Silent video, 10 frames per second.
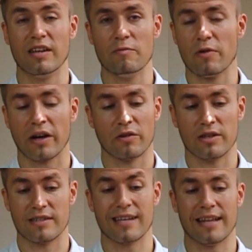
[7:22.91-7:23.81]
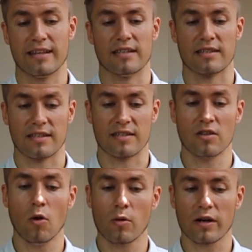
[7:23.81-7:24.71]
Tim Vickery, said this: it's
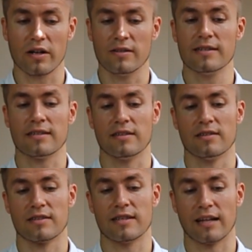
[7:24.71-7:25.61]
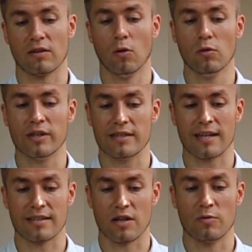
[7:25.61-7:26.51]
no coincidence that all
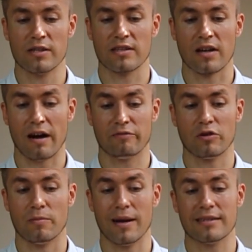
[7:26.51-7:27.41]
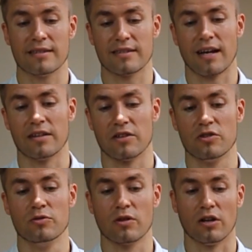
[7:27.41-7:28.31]
this has arisen after Messi signed a
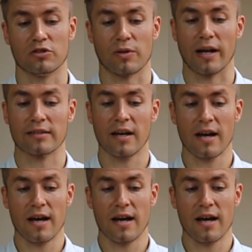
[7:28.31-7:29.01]
new contract.